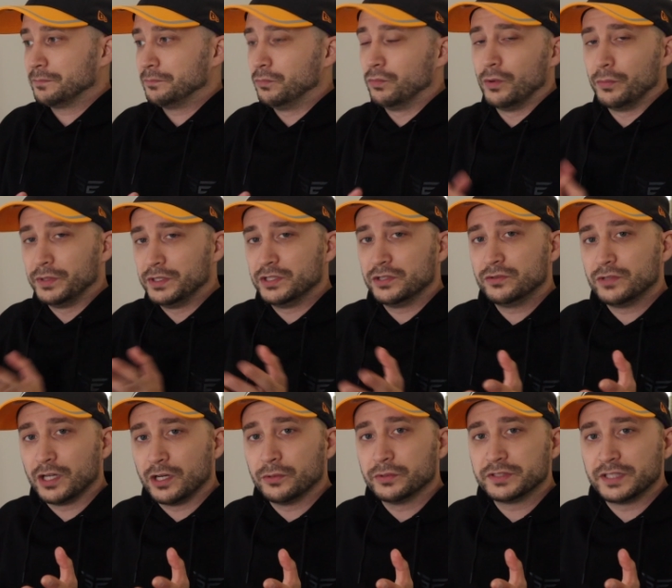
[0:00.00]
what we do
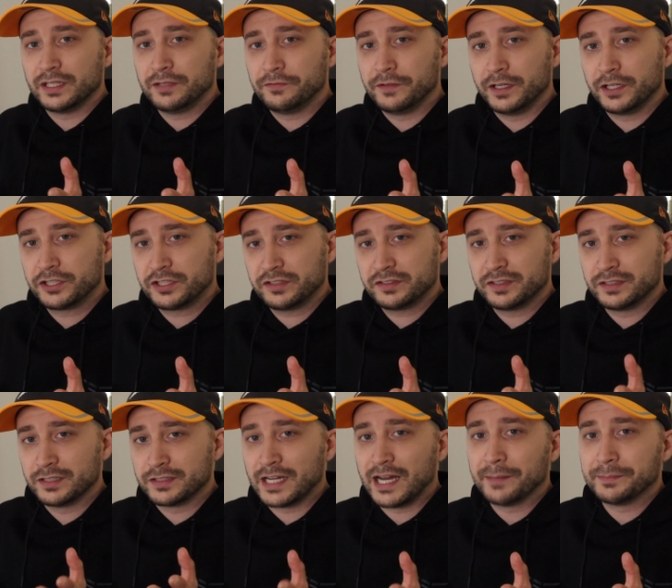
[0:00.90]
know is that he finishes in
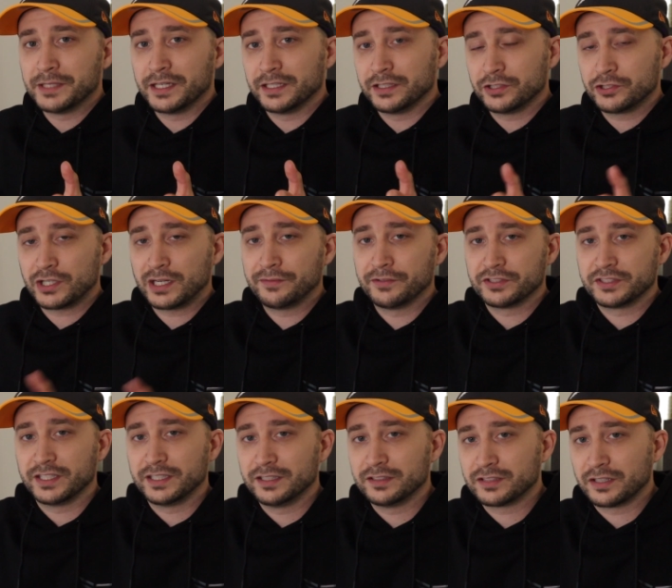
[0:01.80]
the top 10 in the driver
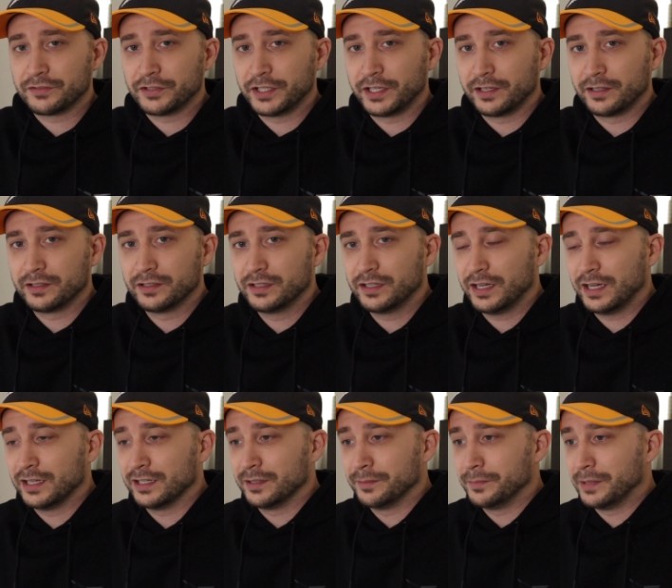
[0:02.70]
standings every year.
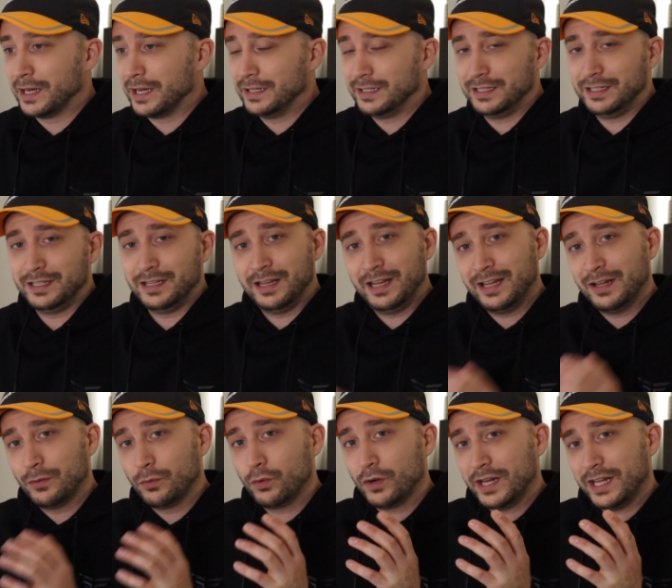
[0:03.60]
Um, I,
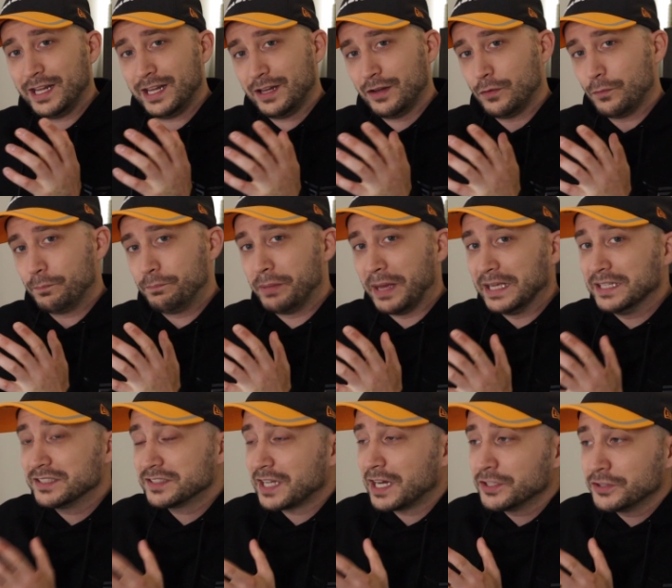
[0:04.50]

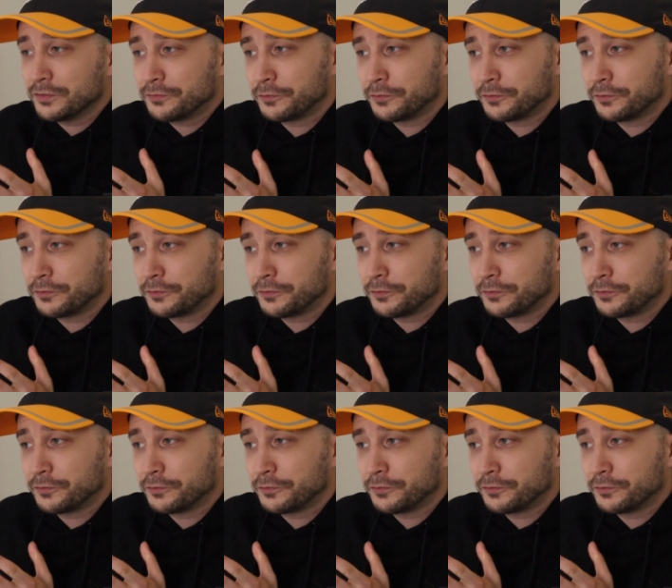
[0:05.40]
based on the